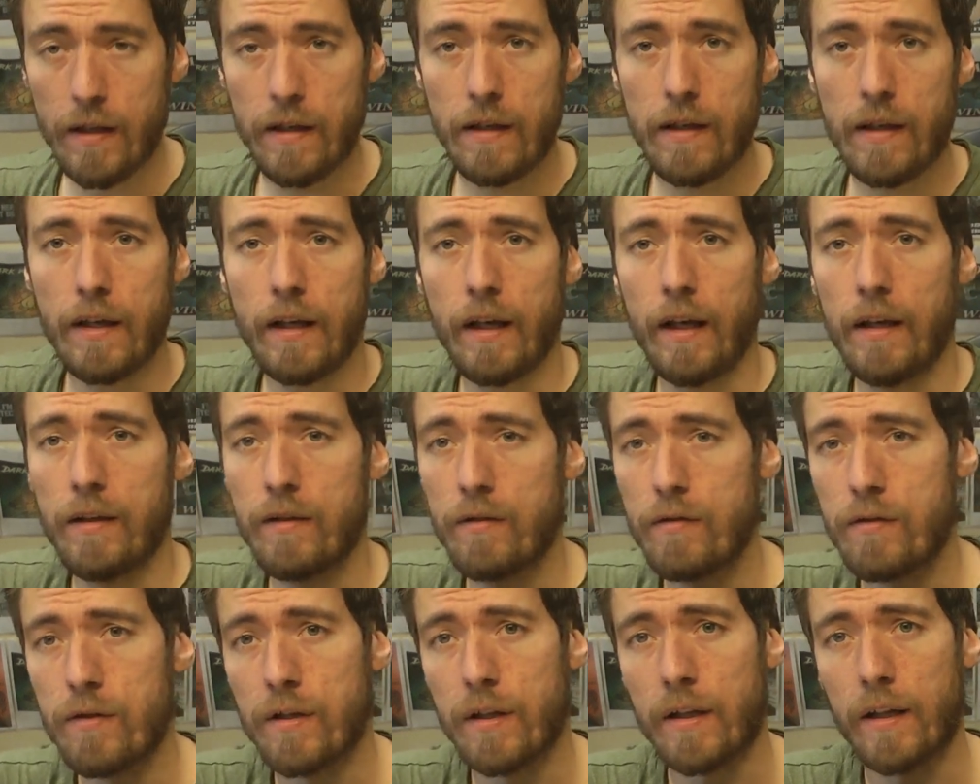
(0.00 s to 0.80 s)
you can
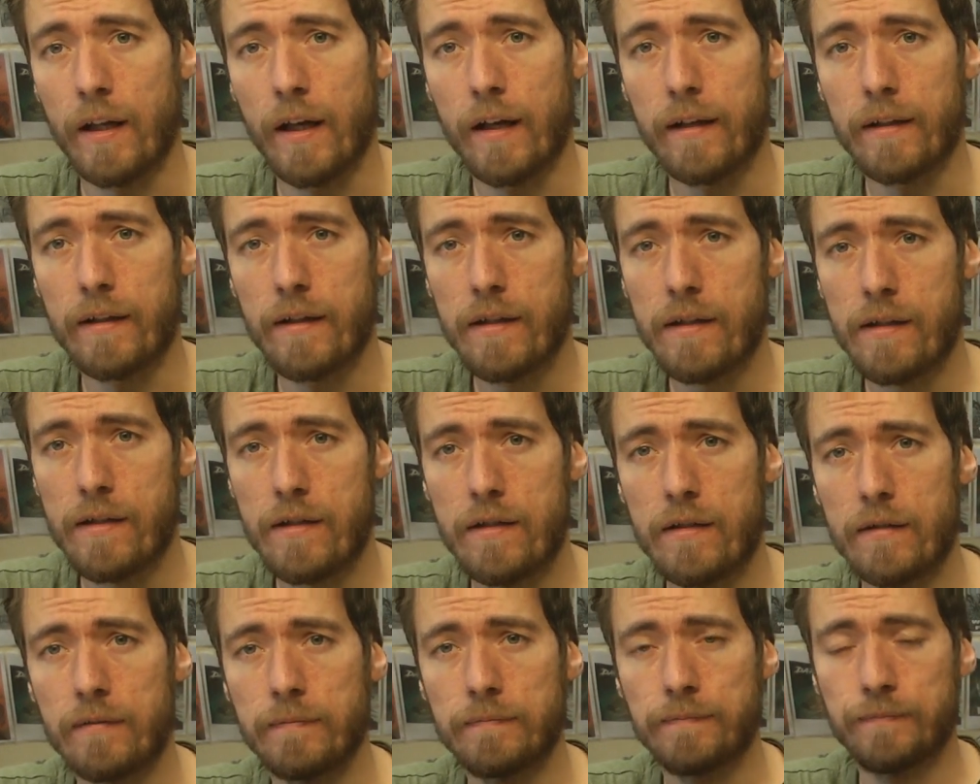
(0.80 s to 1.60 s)
use it like
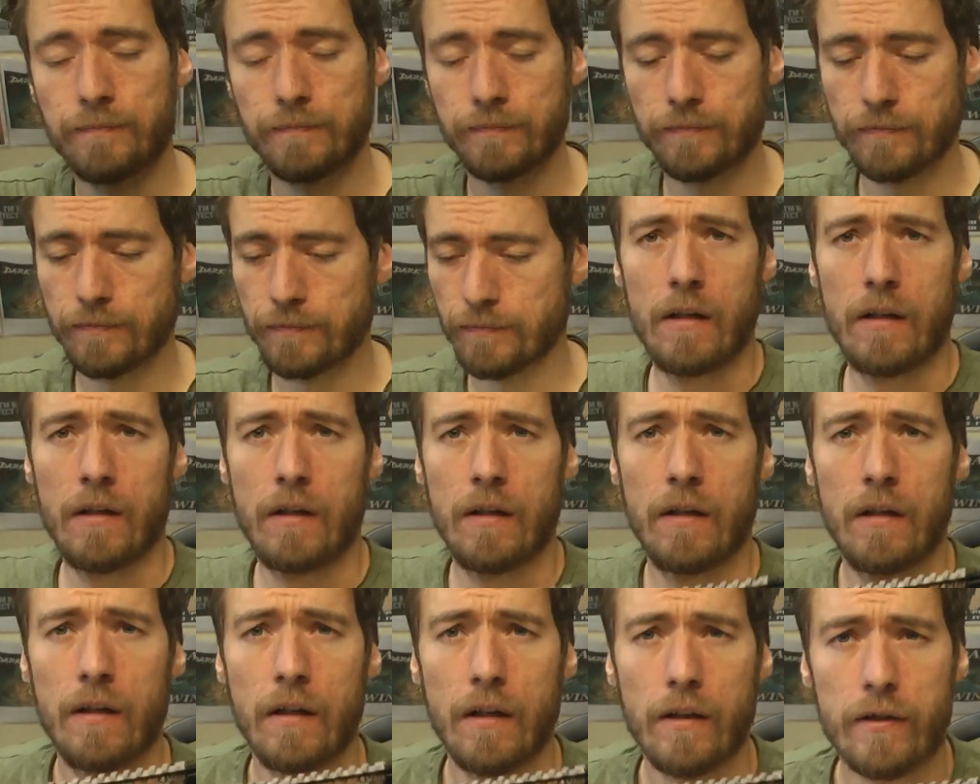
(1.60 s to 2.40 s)
this.
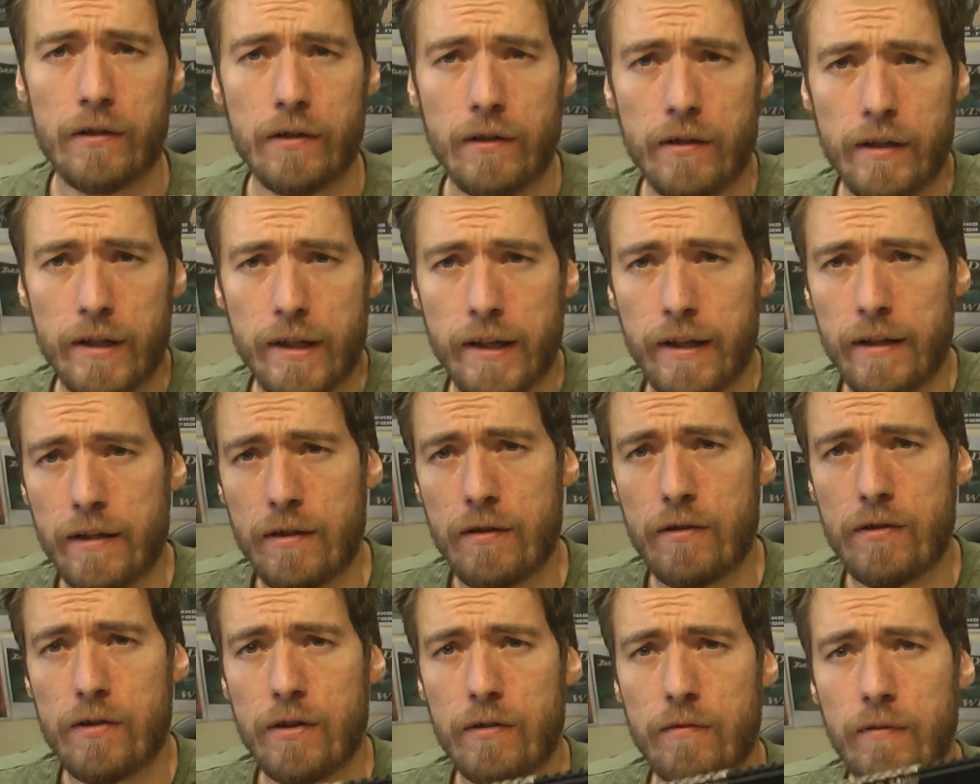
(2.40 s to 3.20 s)
Also, you can
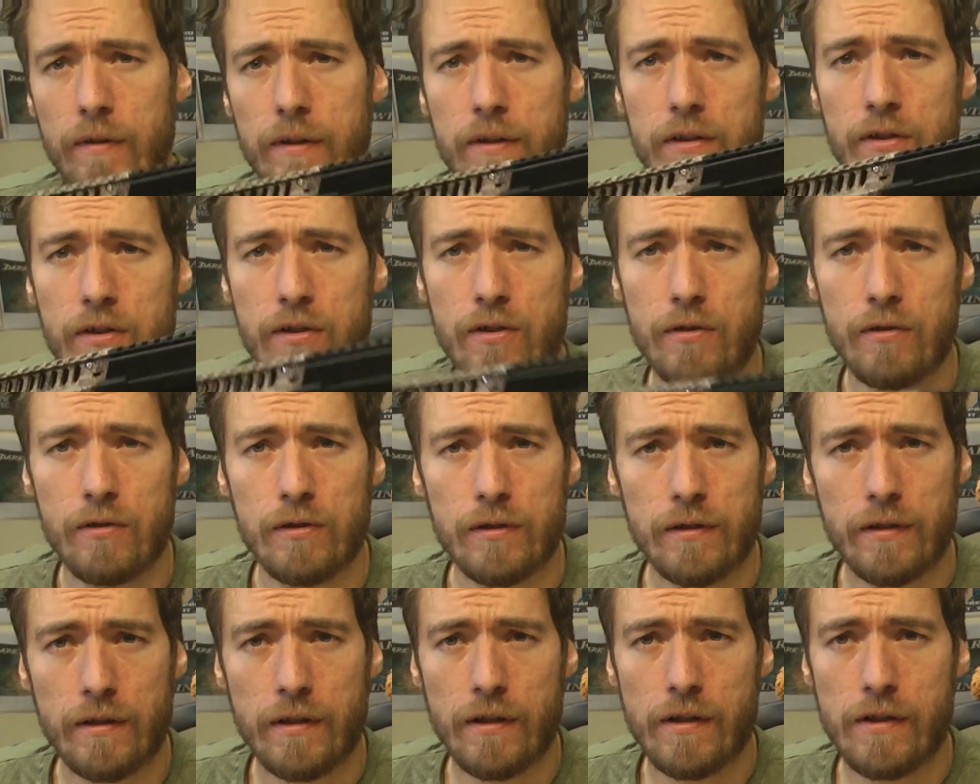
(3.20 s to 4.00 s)
use it with a
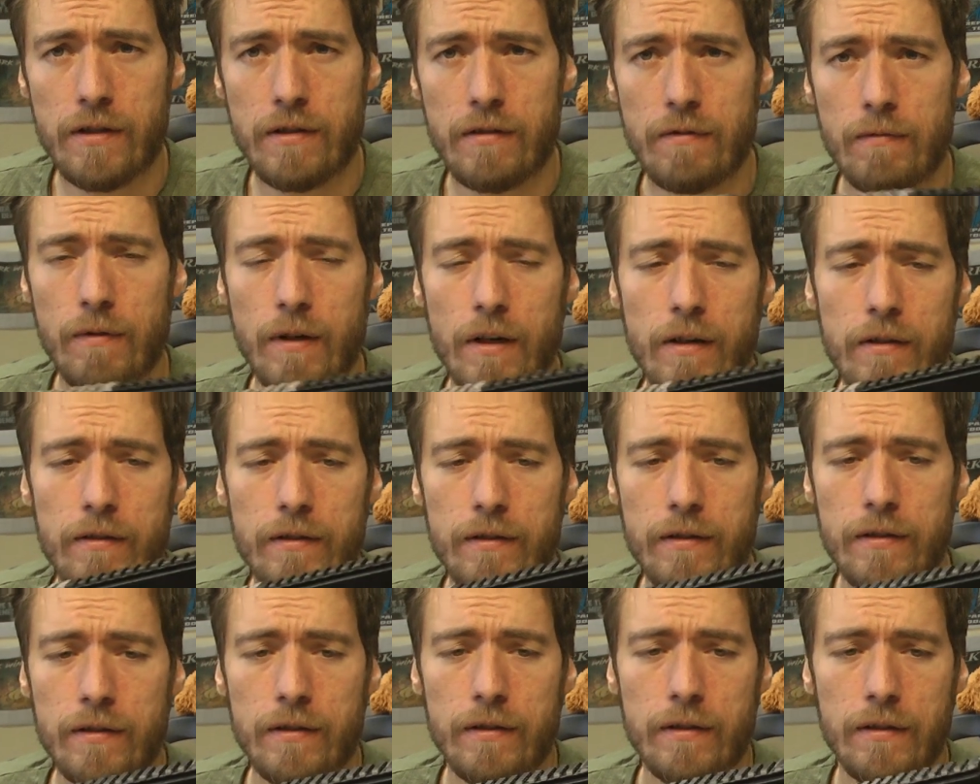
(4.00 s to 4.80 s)
short shroud